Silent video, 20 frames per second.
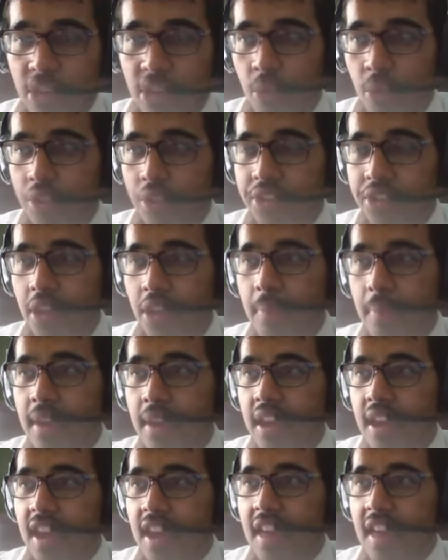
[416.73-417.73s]
World Cup
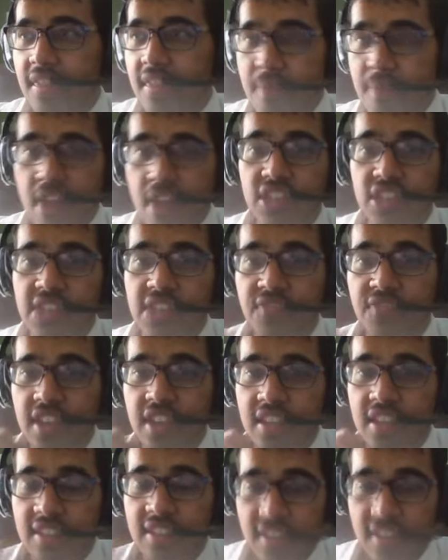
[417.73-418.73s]
and they managed to be.
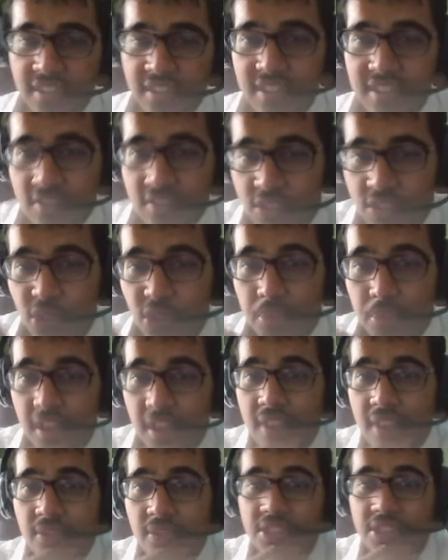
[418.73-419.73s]
They're still
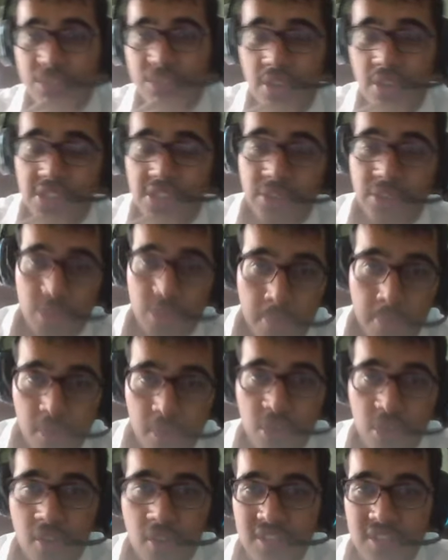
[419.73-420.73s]
playing, which is crazy. They're
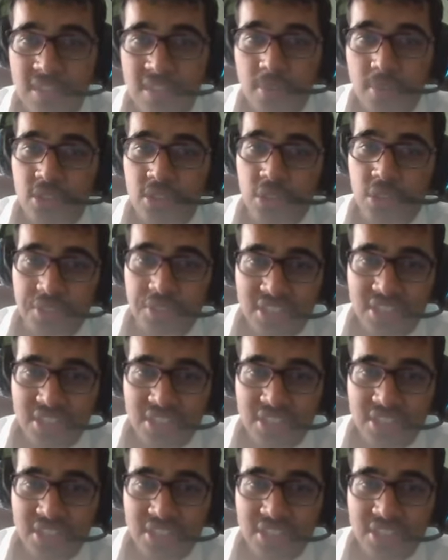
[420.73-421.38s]
both 37 years old is